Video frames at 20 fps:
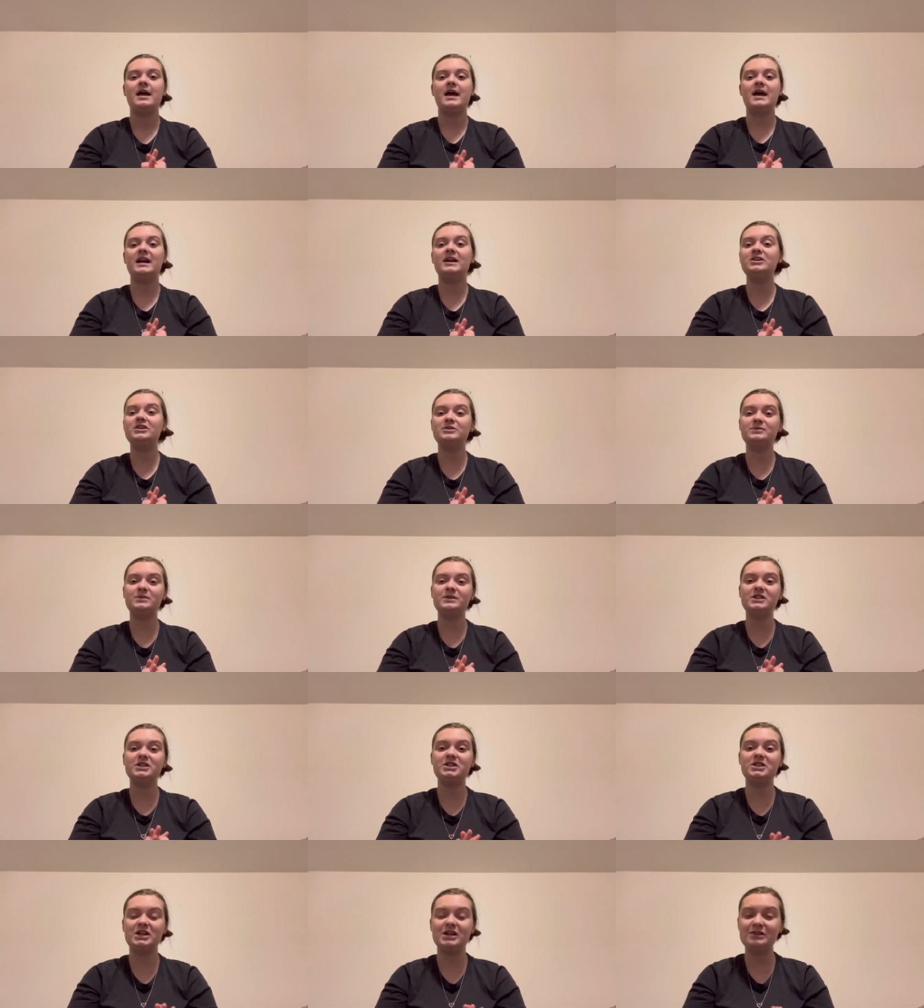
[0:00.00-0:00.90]
And I just
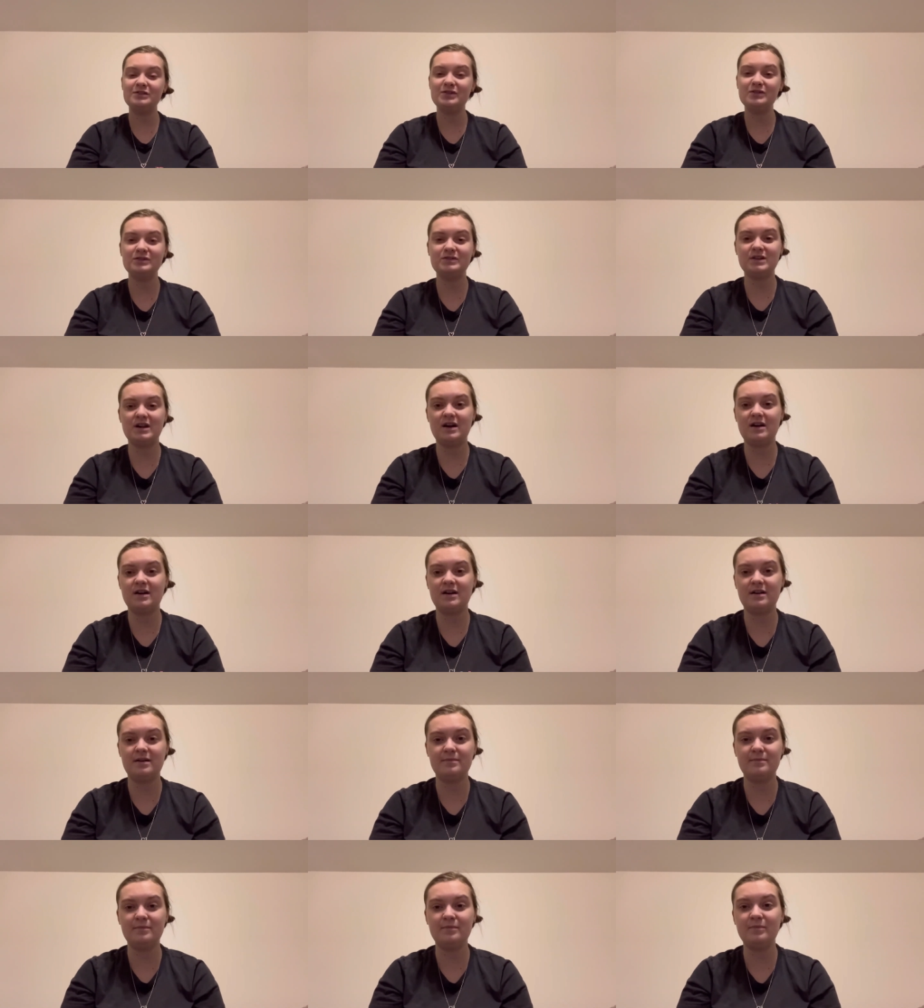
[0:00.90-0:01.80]
wanted to share those
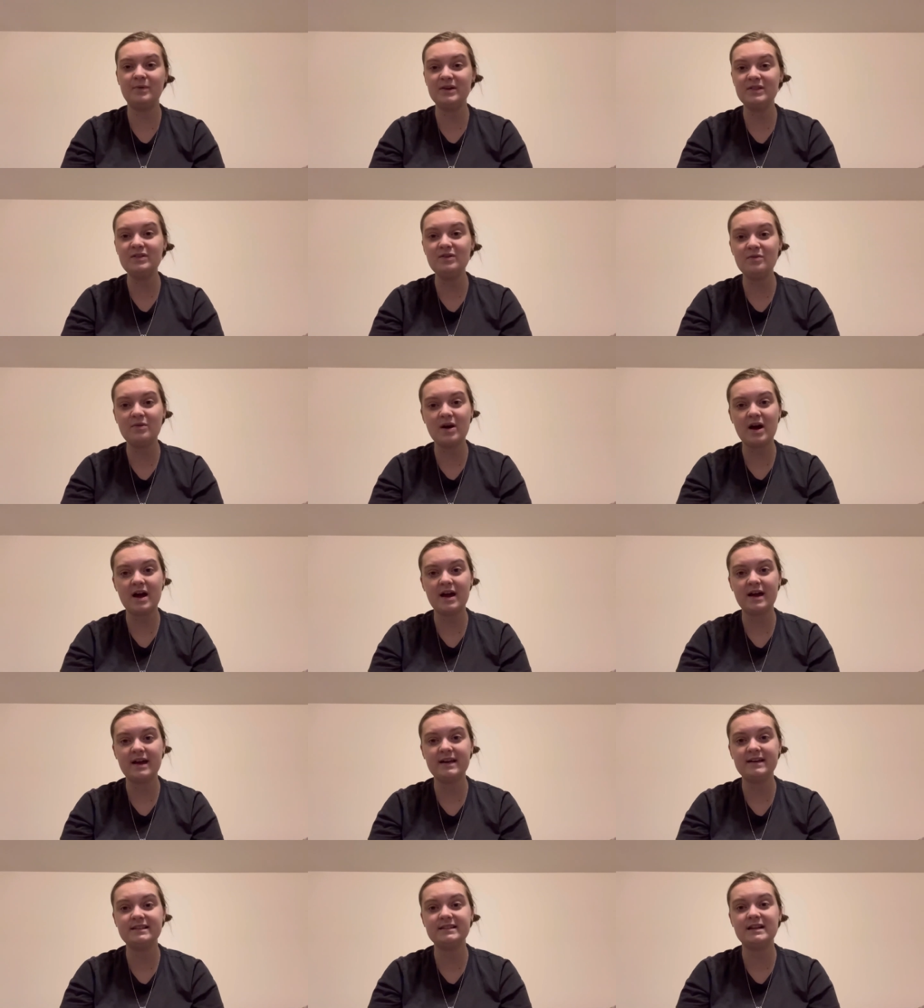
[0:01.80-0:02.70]
um, with you
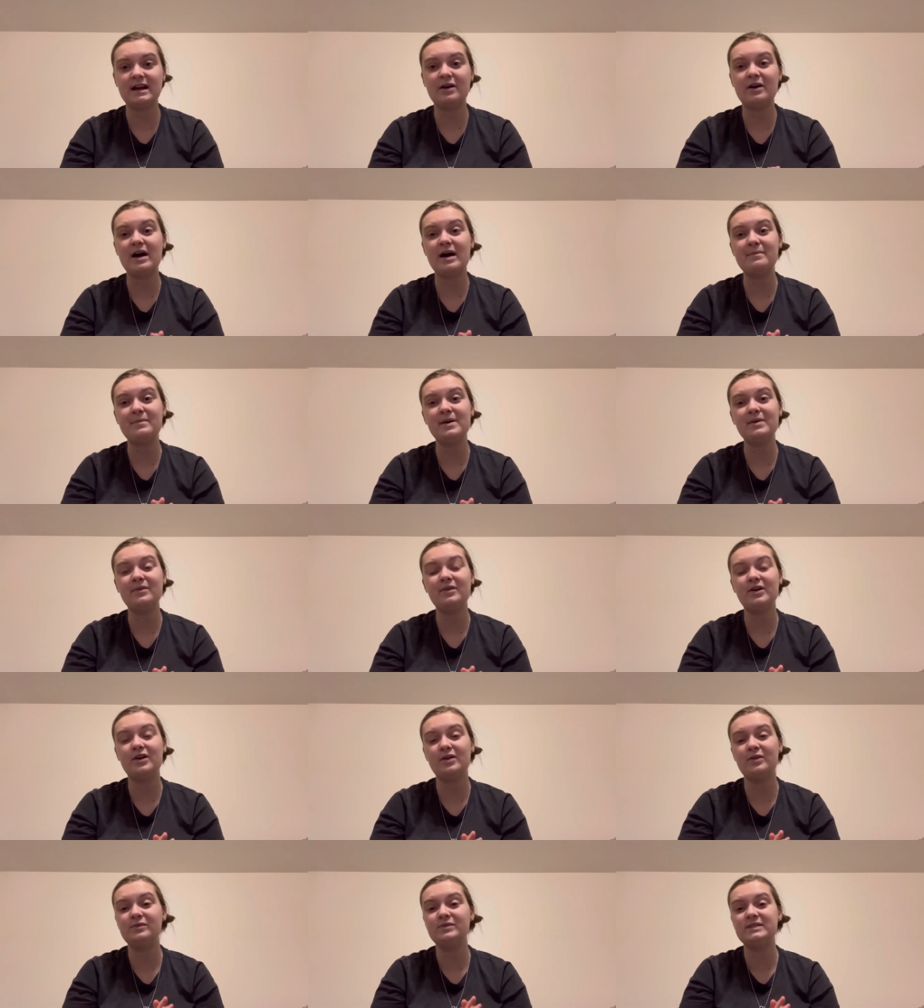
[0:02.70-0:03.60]
guys. I'll have my
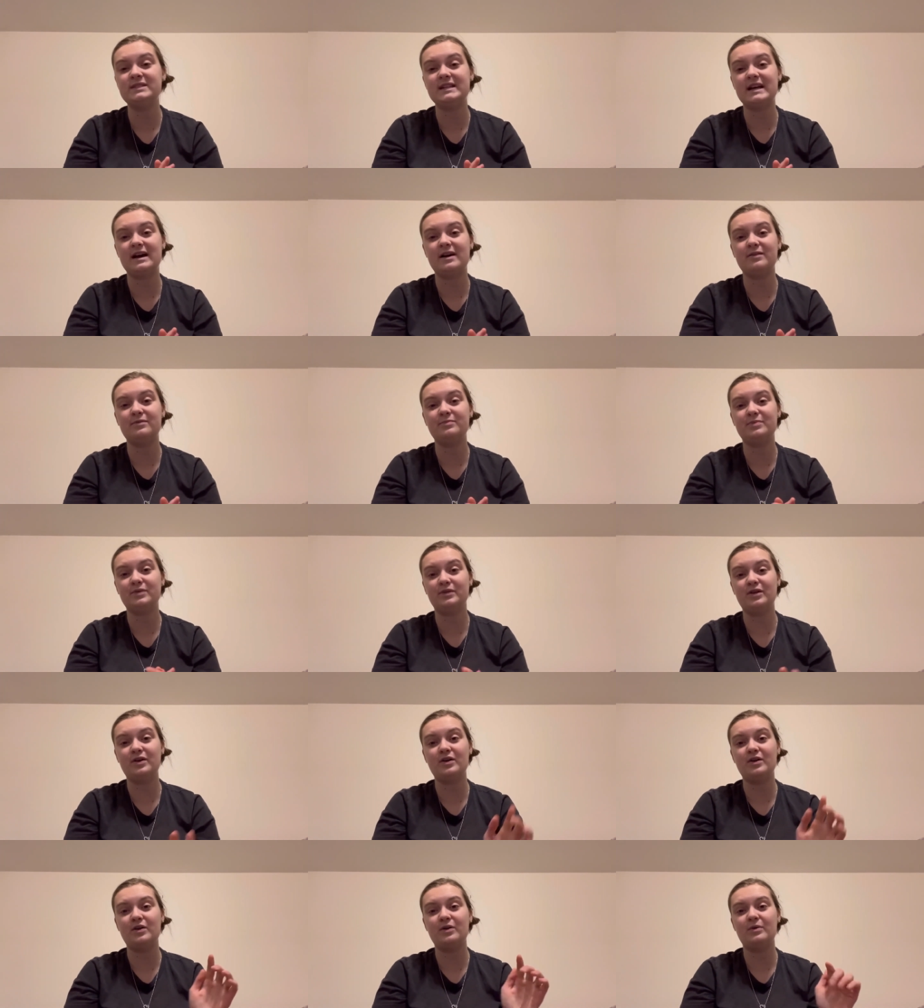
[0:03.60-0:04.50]
codes down
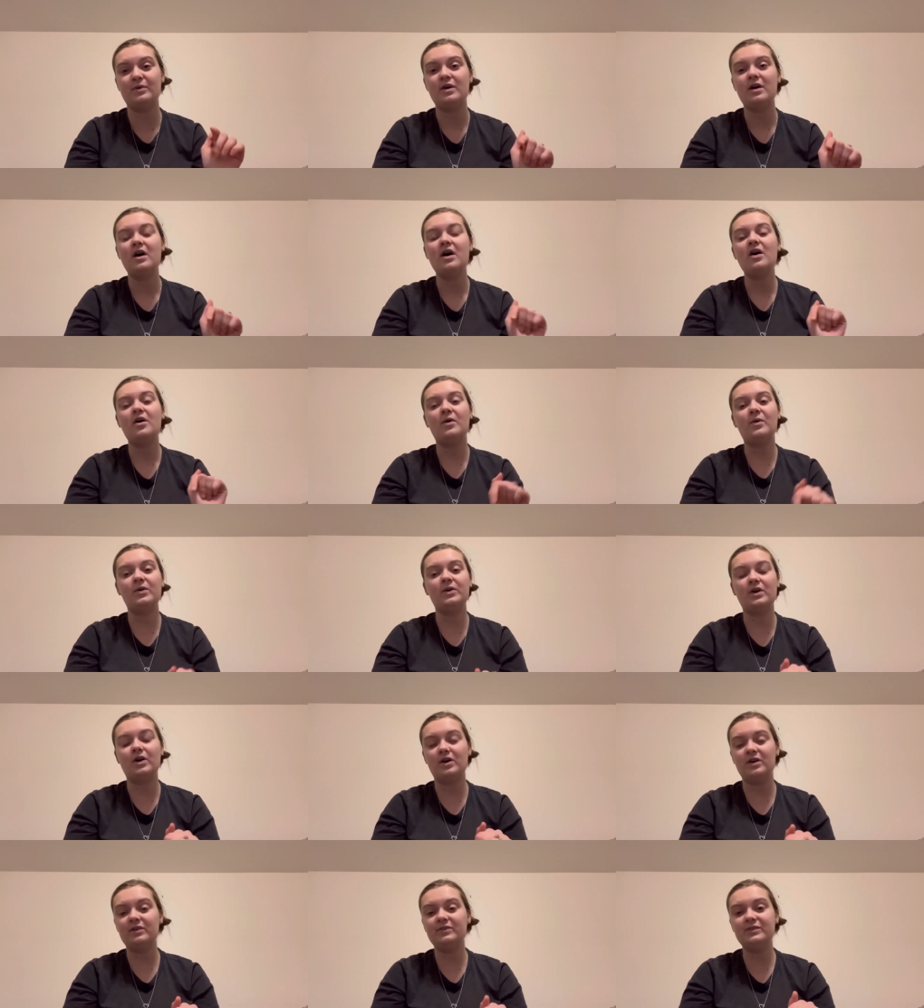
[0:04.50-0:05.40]
below on
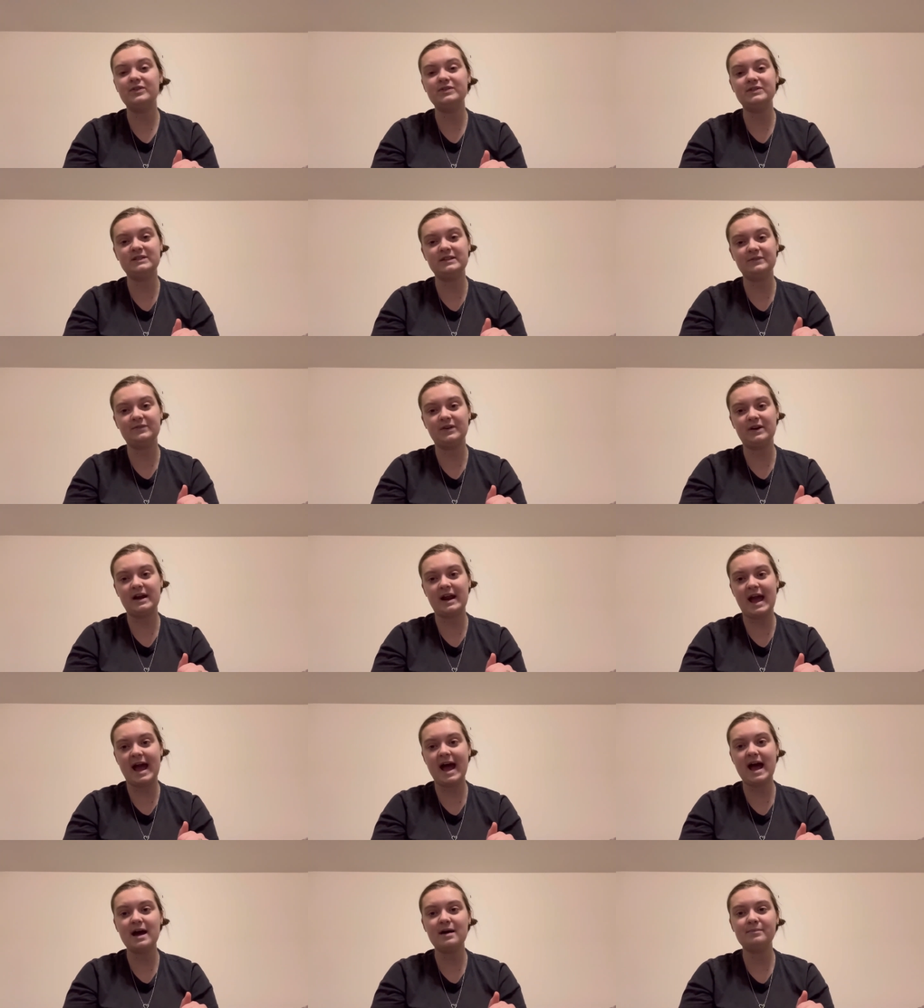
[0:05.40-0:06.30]
all of those different
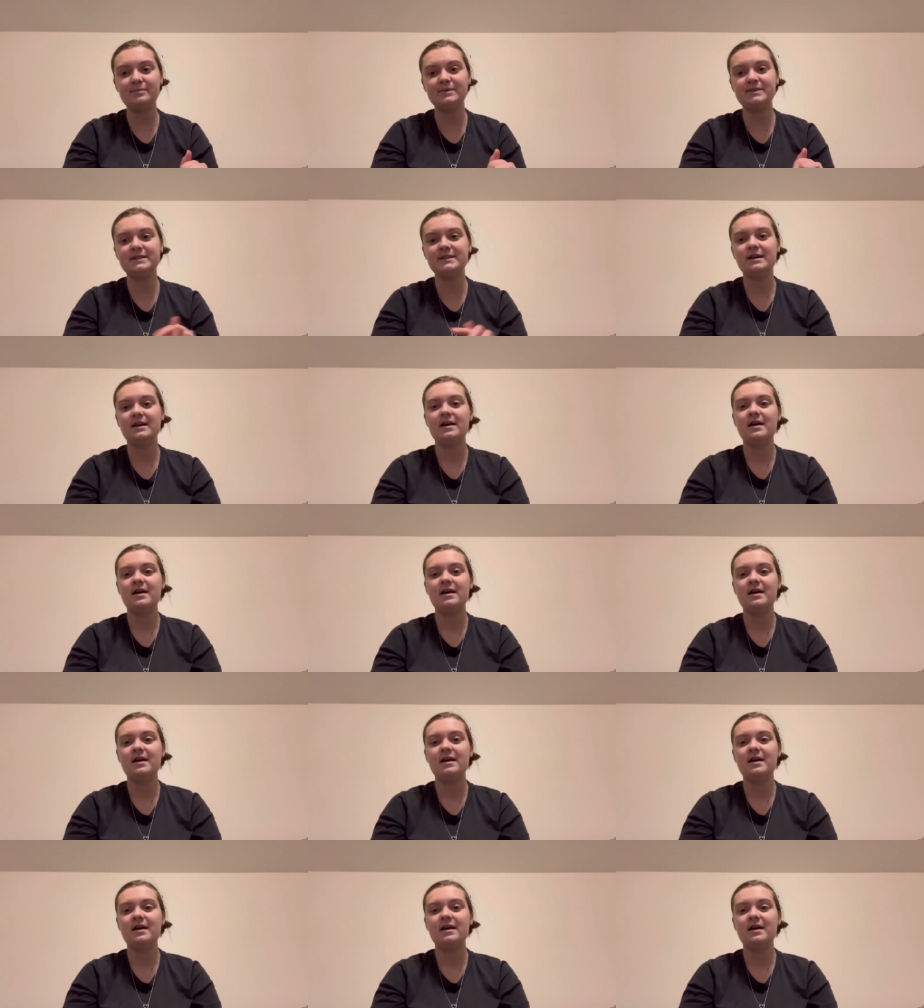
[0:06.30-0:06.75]
apps.